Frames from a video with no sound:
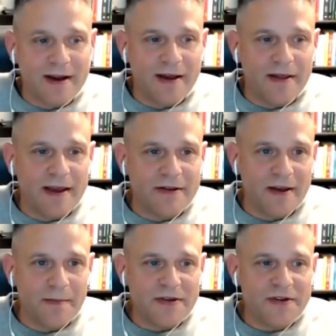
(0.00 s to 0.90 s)
uh,
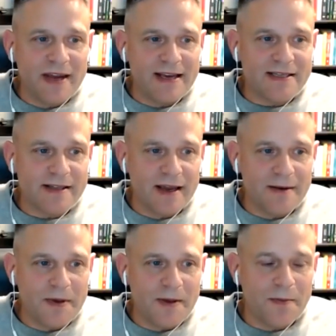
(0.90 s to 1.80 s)
mistakes
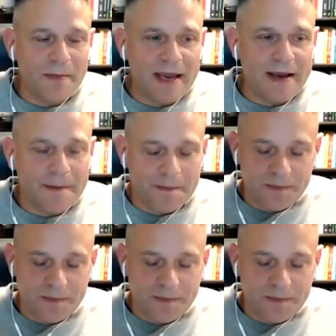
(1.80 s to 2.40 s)
that people make.